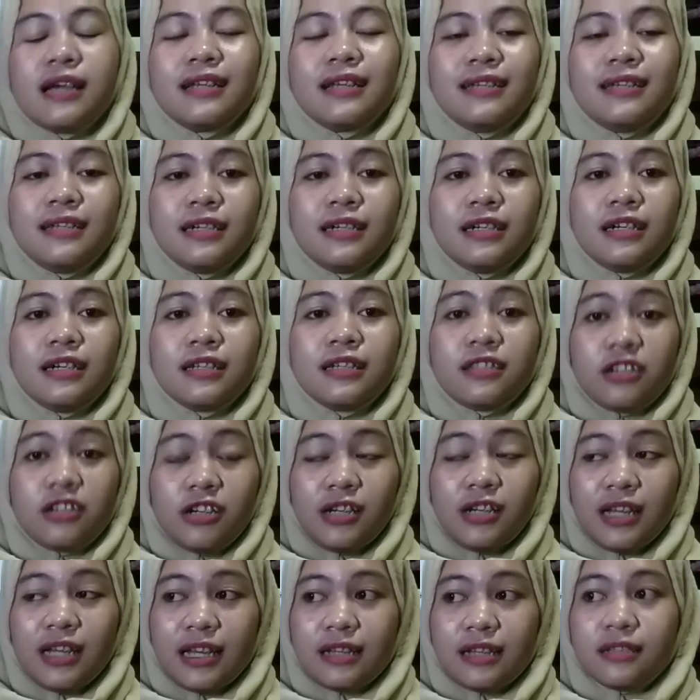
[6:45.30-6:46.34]
The
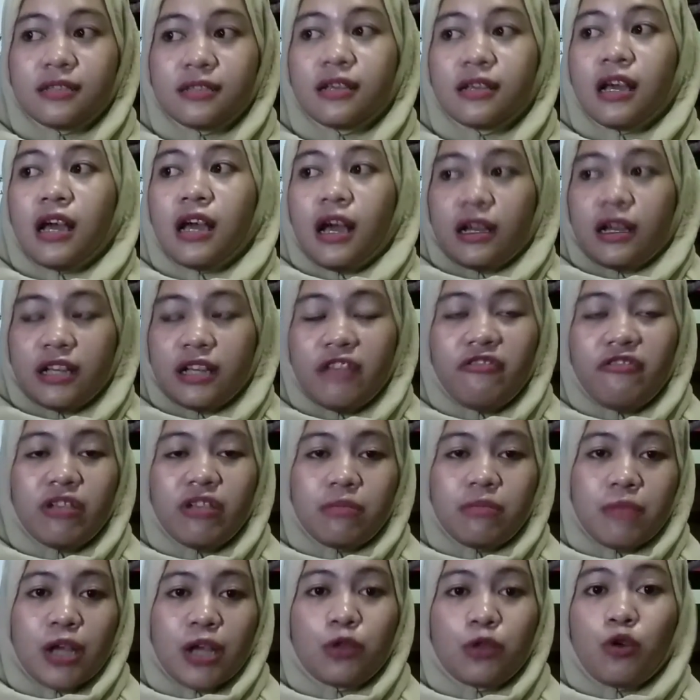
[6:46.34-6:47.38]
third is give
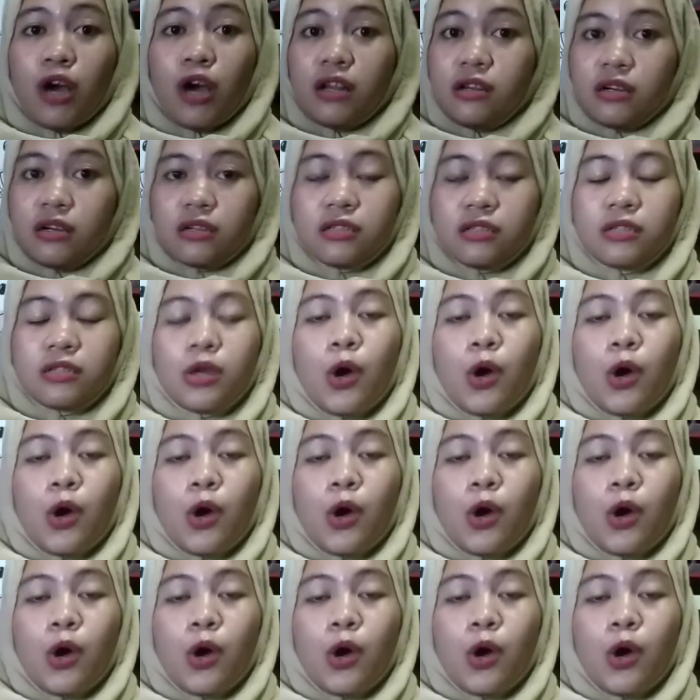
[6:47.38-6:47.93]
feedback to others.